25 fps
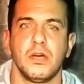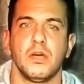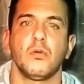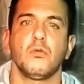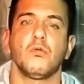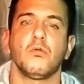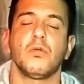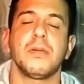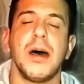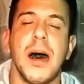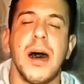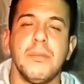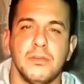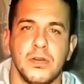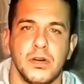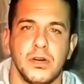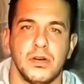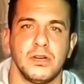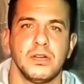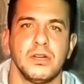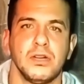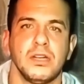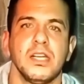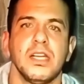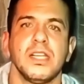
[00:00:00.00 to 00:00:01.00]
Remember,
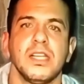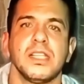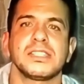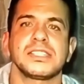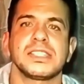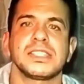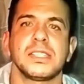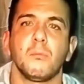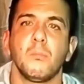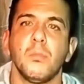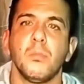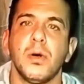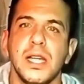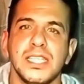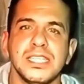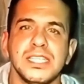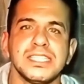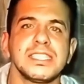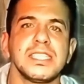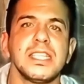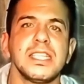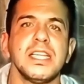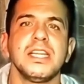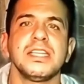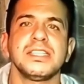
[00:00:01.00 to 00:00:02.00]

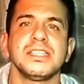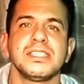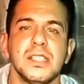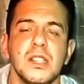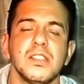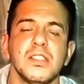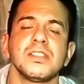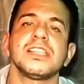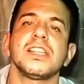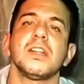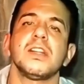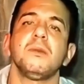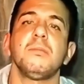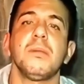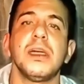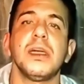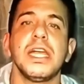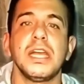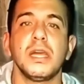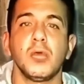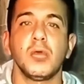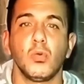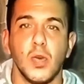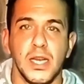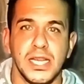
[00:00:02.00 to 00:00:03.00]
simplicity doesn't
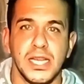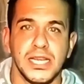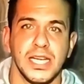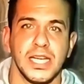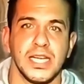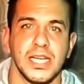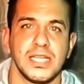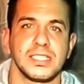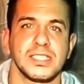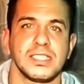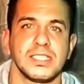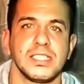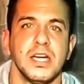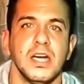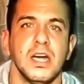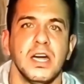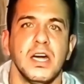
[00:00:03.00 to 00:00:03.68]
mean weakness.